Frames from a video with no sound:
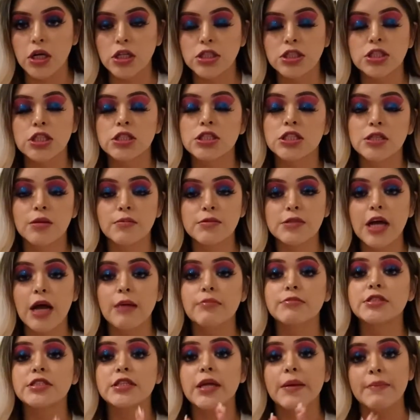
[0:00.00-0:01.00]
So
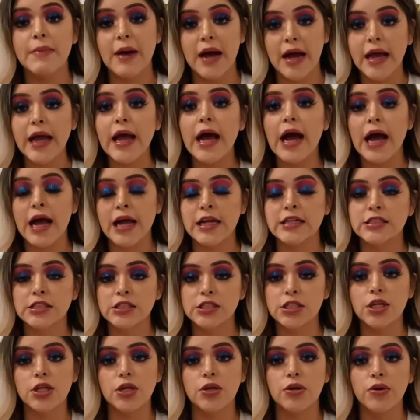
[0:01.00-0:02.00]
sometimes they might
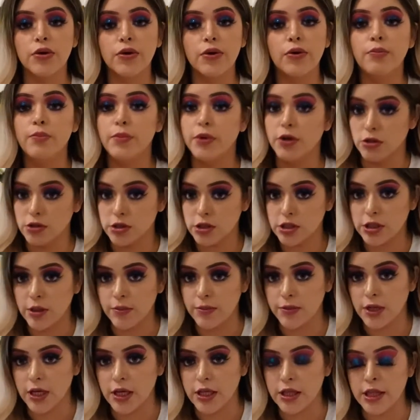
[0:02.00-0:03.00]
ask you to build
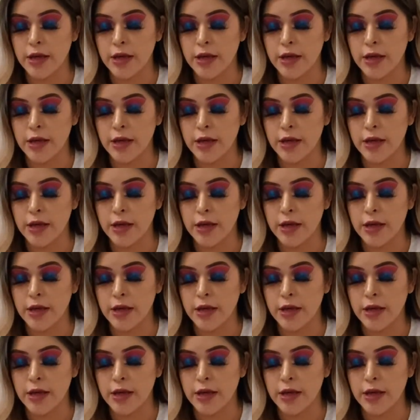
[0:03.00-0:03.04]
something.